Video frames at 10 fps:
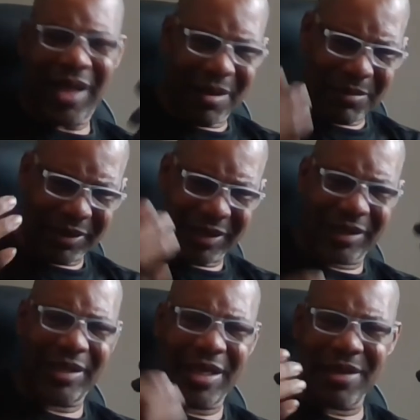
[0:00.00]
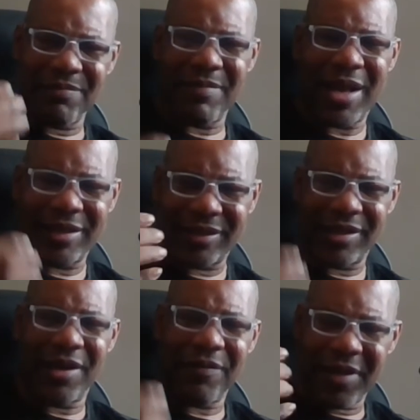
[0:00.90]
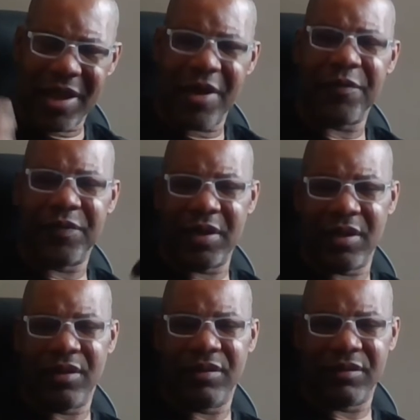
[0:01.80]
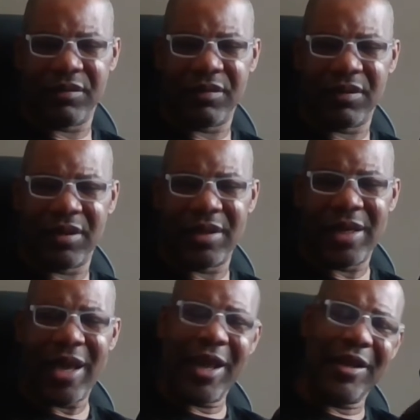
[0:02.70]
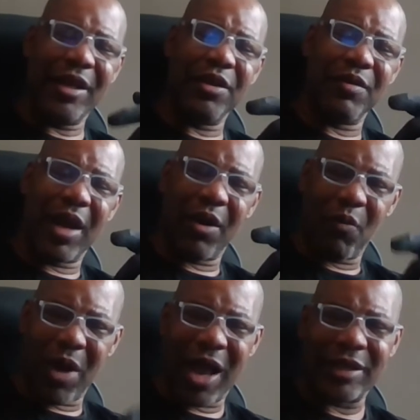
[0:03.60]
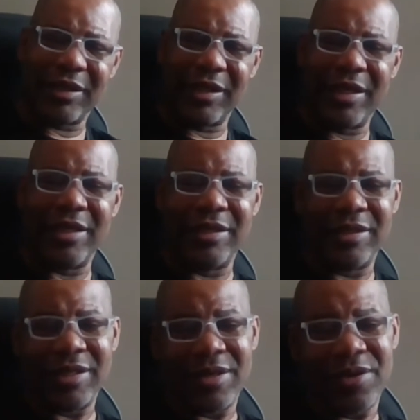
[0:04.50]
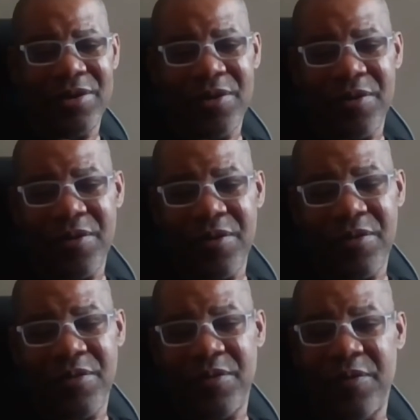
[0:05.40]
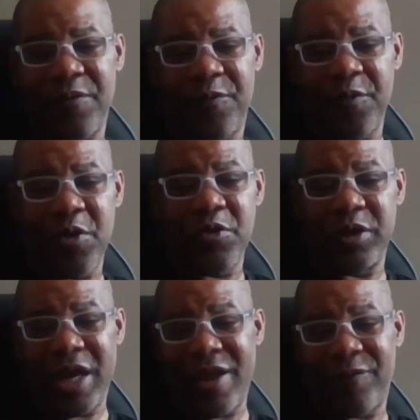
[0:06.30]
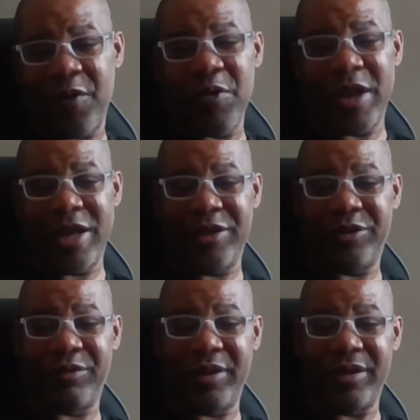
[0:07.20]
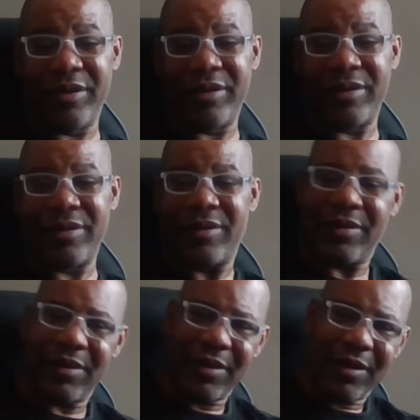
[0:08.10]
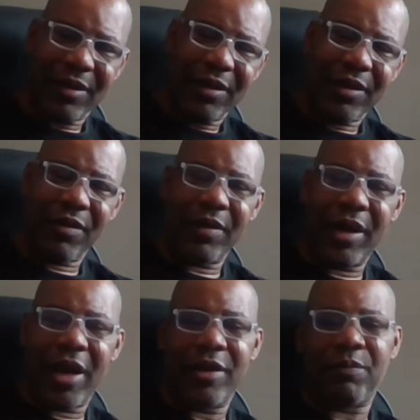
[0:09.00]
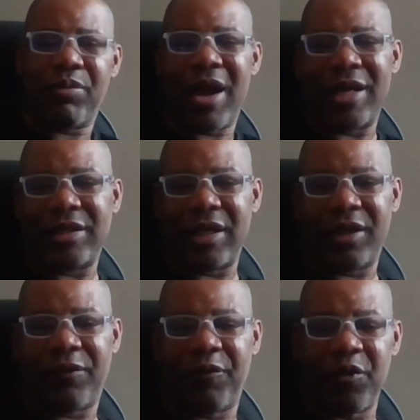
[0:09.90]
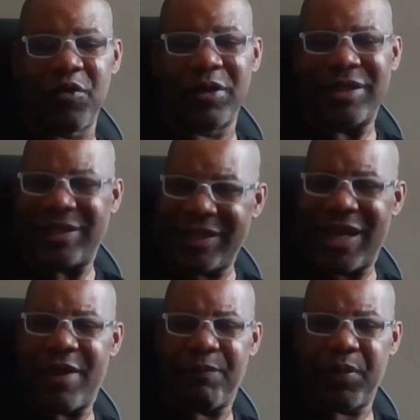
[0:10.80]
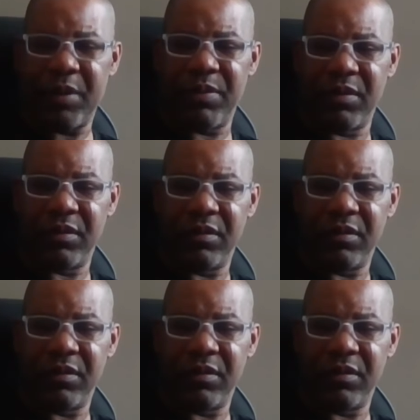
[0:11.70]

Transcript: I'm going to keep myself healthy. And then you got to watch these food food industry. You know, that's processed food is killing people.